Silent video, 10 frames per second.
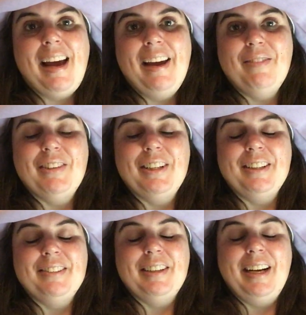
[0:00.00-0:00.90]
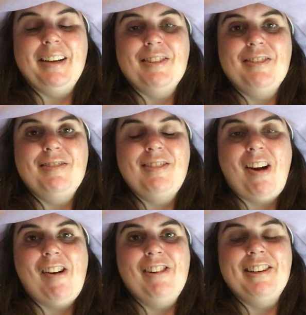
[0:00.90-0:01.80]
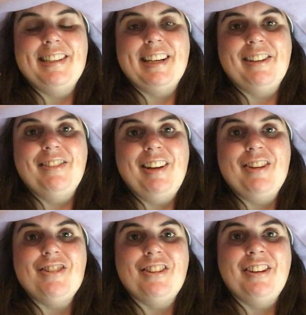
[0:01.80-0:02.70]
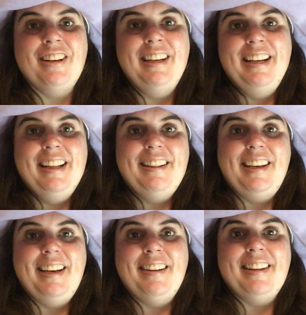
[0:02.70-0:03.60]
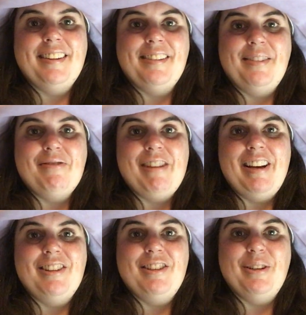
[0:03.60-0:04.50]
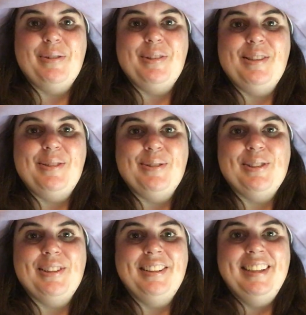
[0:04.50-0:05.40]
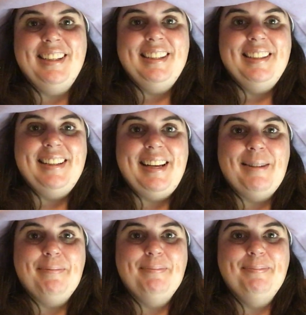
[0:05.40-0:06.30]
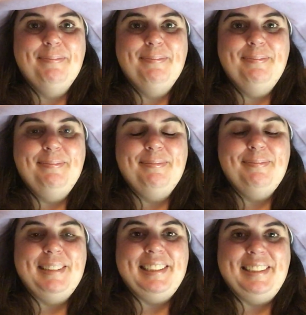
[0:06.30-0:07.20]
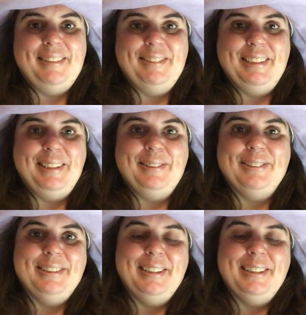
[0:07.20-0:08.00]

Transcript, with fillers: I have a like a garden decoration thing that's a red toadstool that is just really cool.